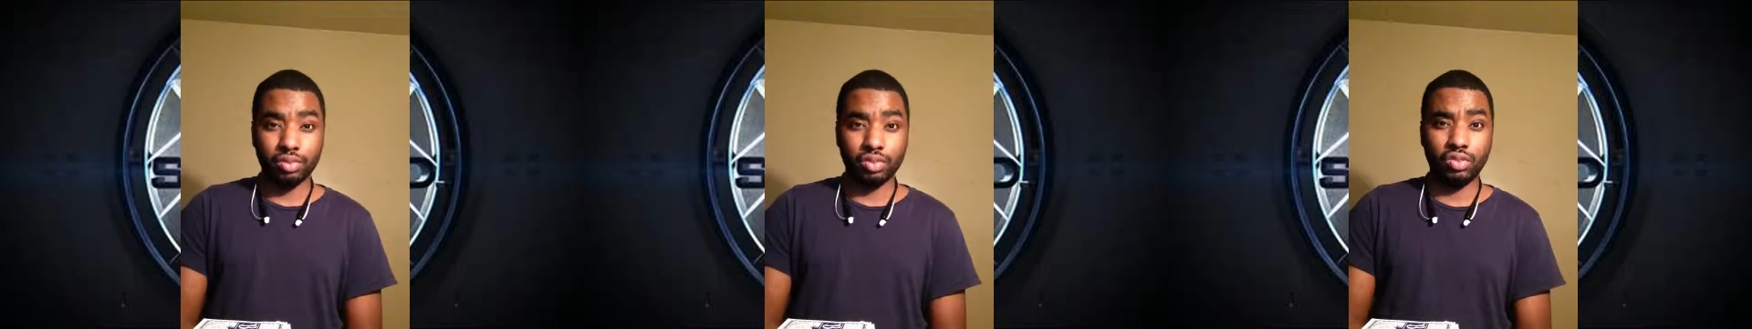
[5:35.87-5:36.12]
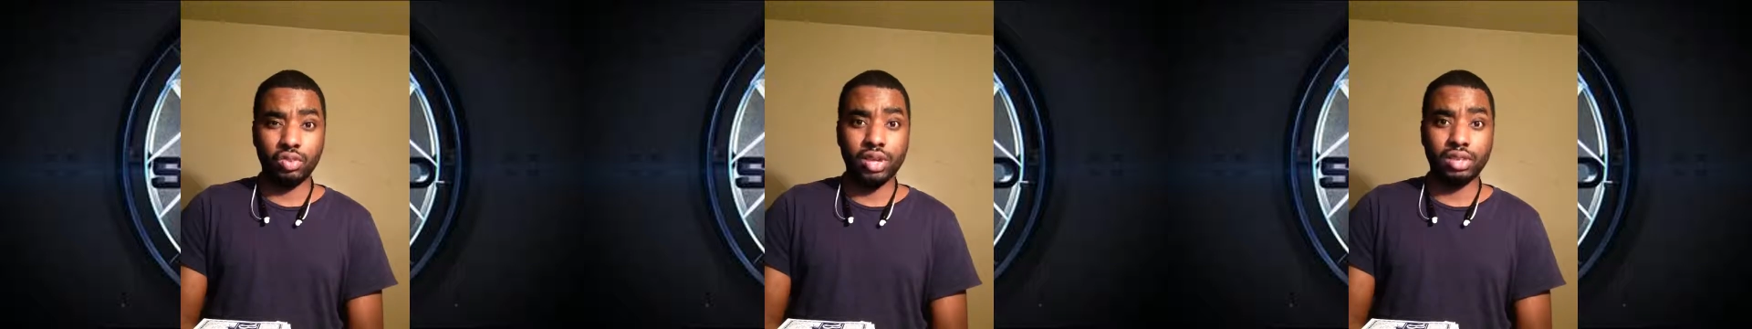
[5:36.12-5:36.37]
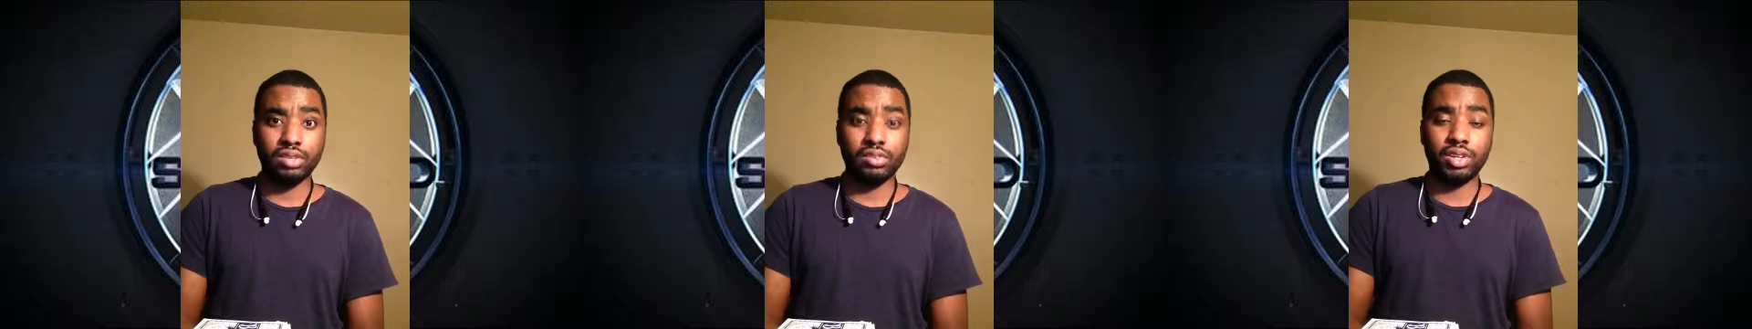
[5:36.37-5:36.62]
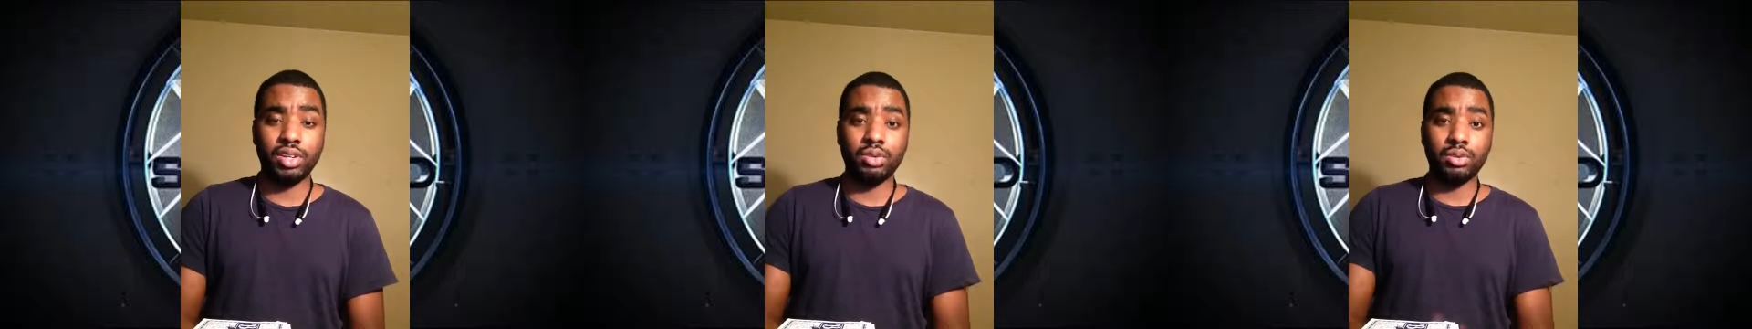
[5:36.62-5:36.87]
If you like this
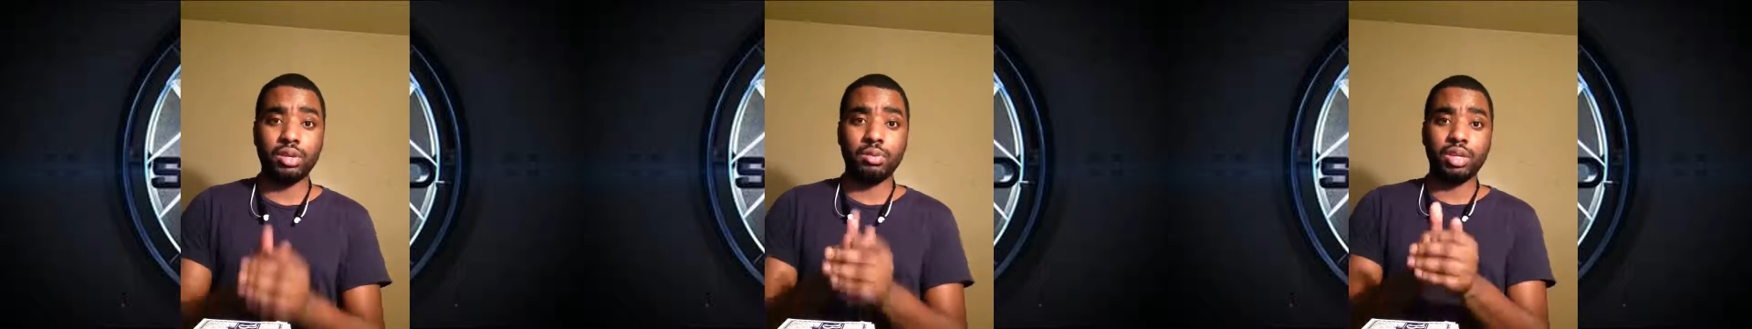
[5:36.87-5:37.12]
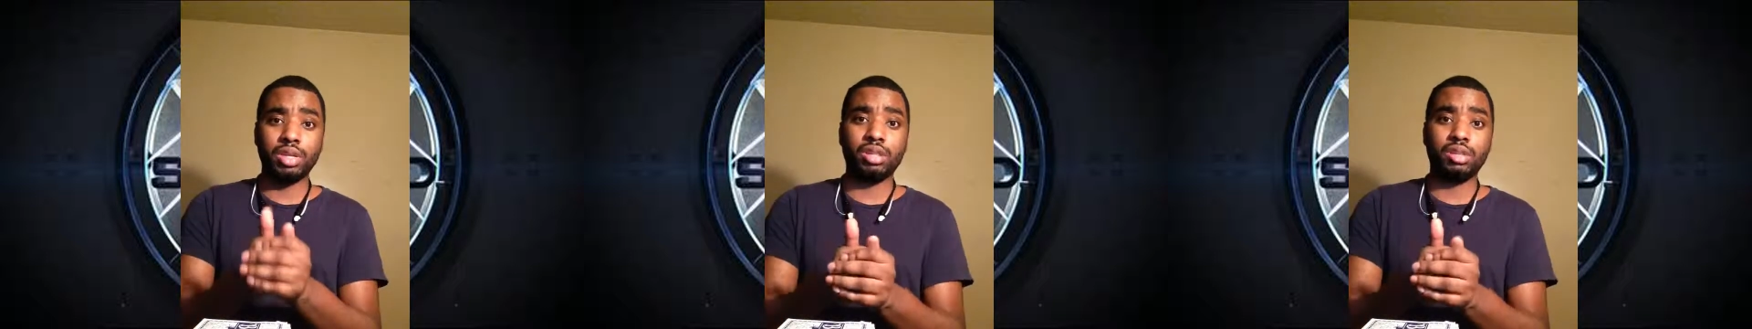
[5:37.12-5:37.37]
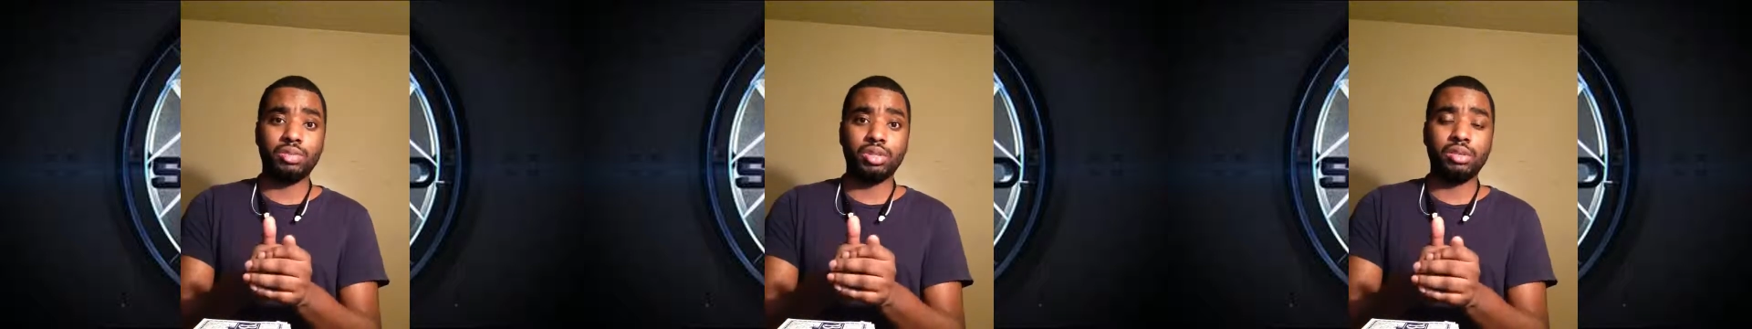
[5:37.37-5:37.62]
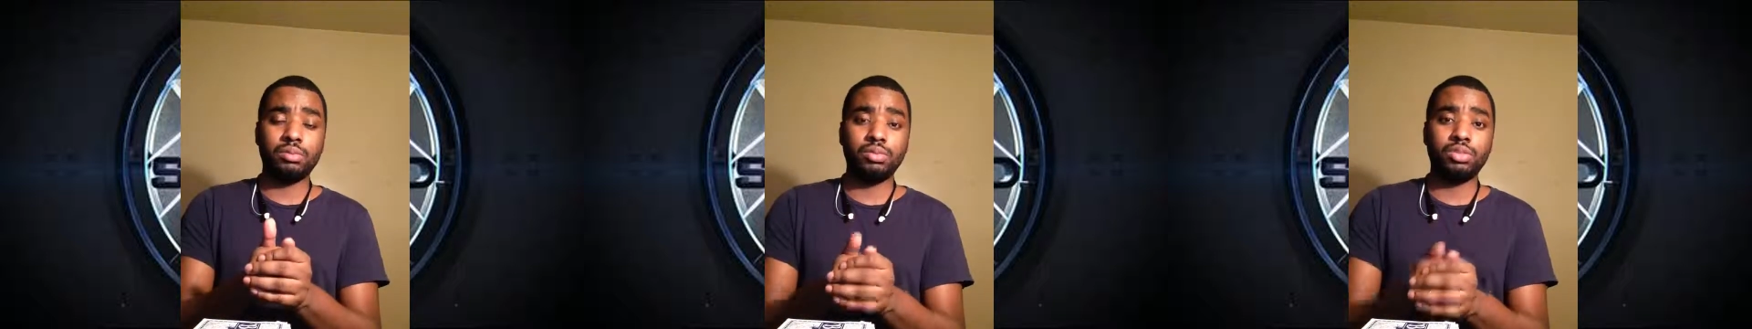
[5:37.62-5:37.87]
video, give me a thumbs
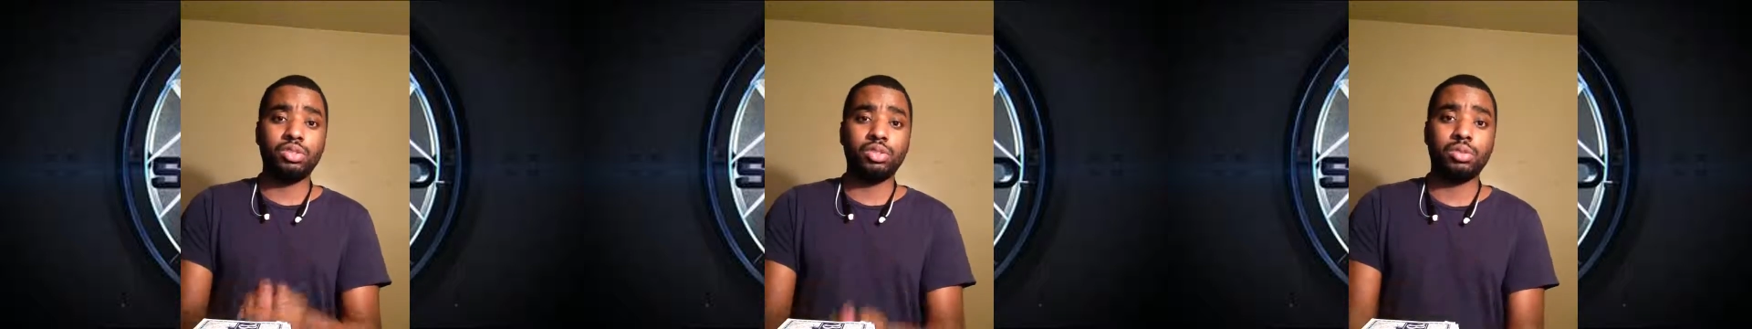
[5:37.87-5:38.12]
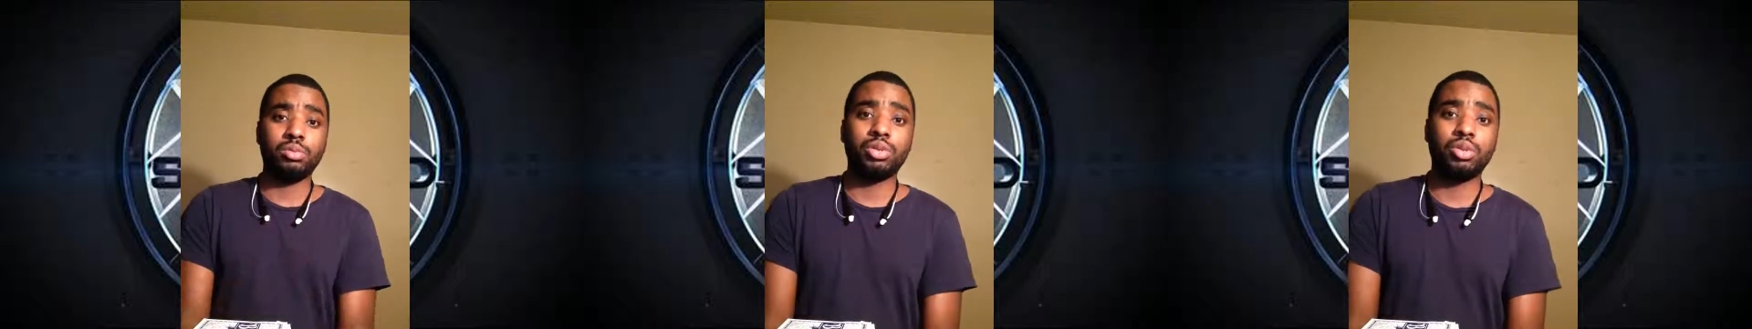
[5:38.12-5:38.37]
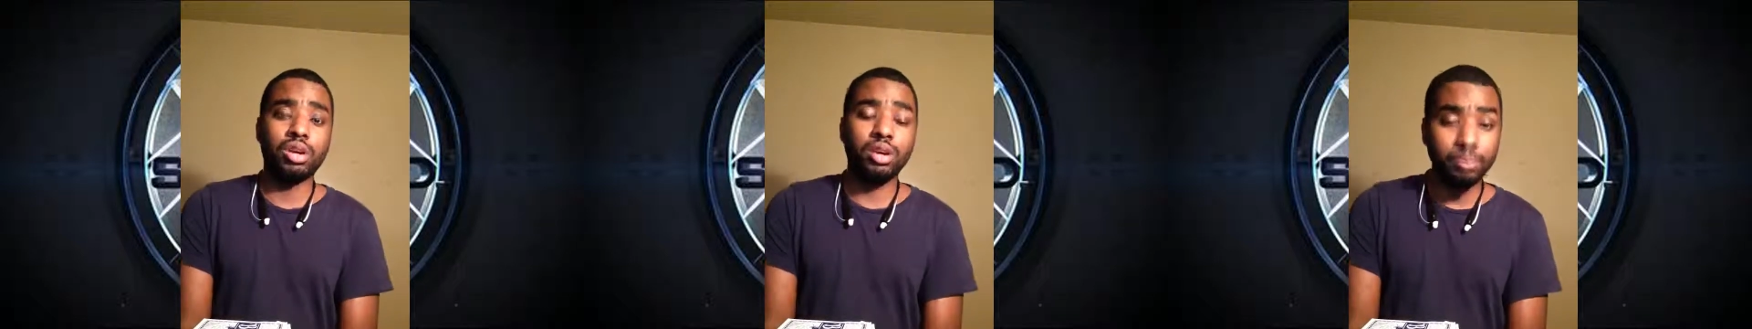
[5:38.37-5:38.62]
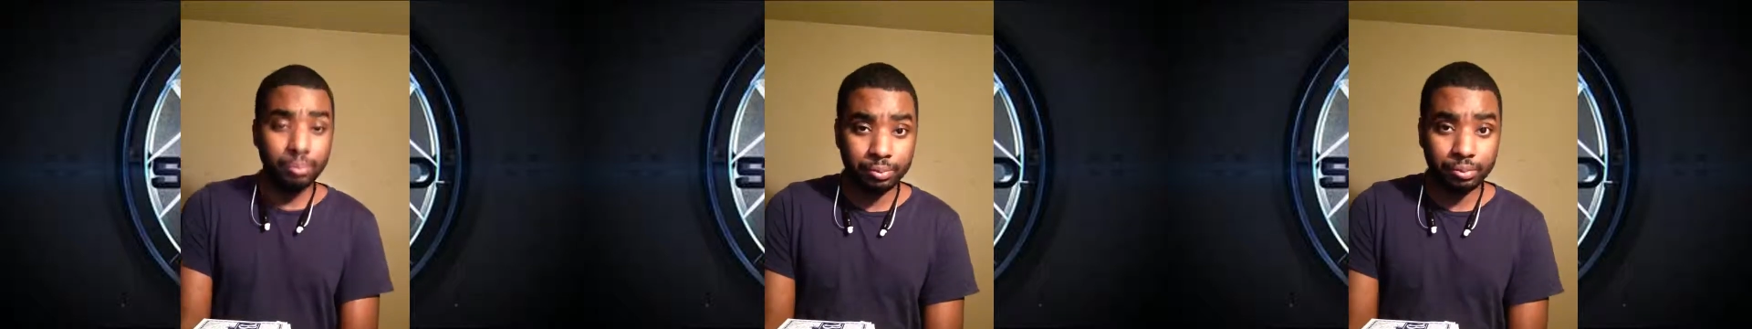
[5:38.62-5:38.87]
up,
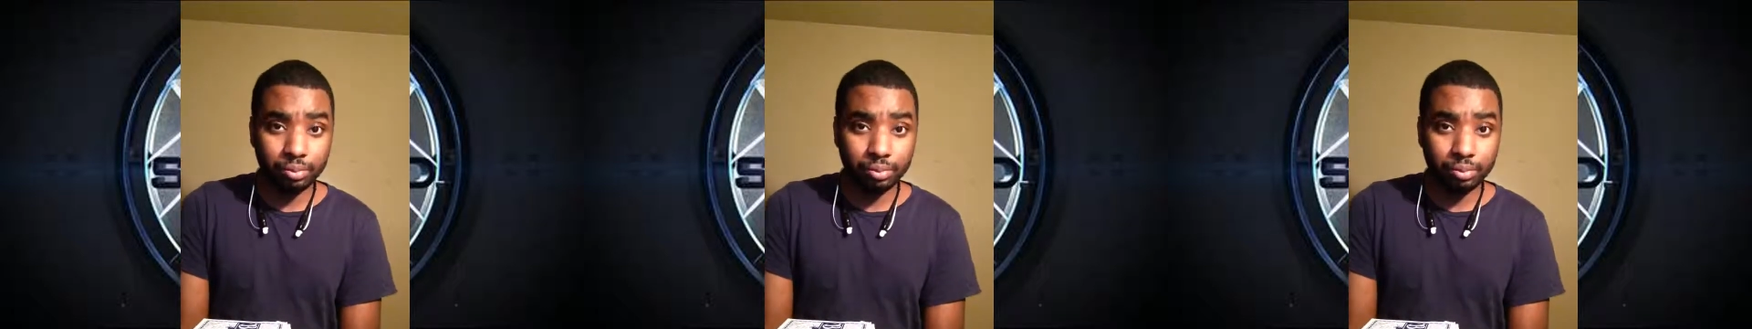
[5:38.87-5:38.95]
subscribe.